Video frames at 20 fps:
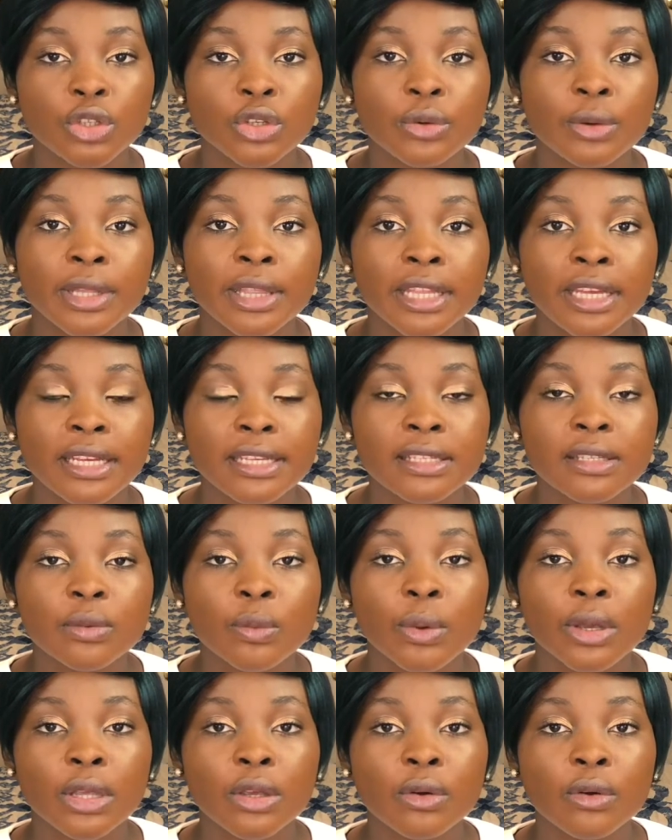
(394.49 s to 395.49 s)
during
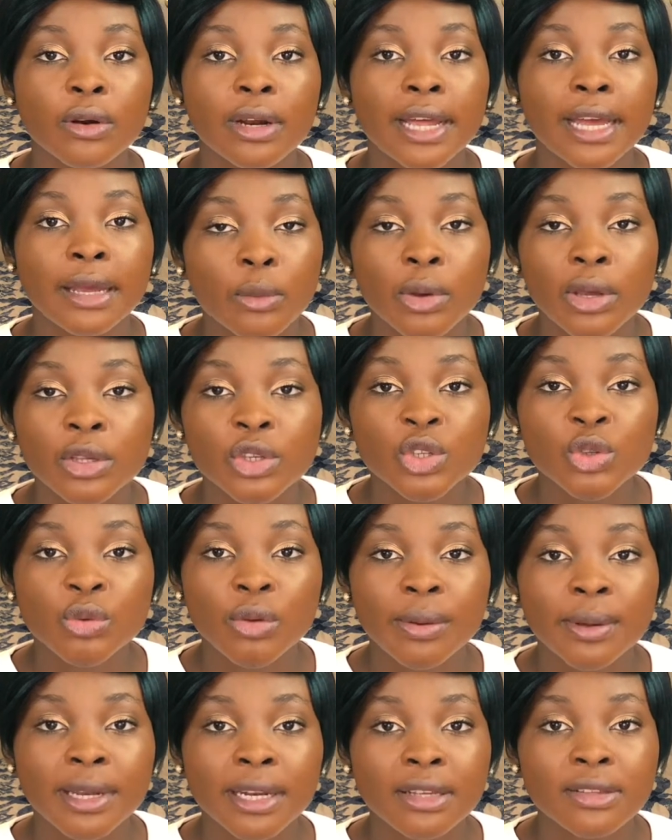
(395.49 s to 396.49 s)
this when you're like going
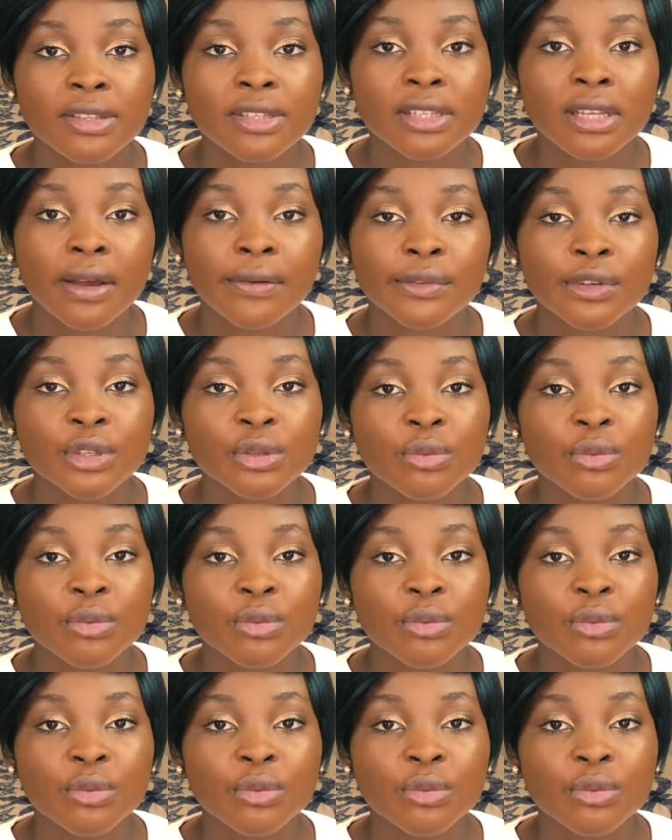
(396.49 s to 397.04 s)
swimming and stuff.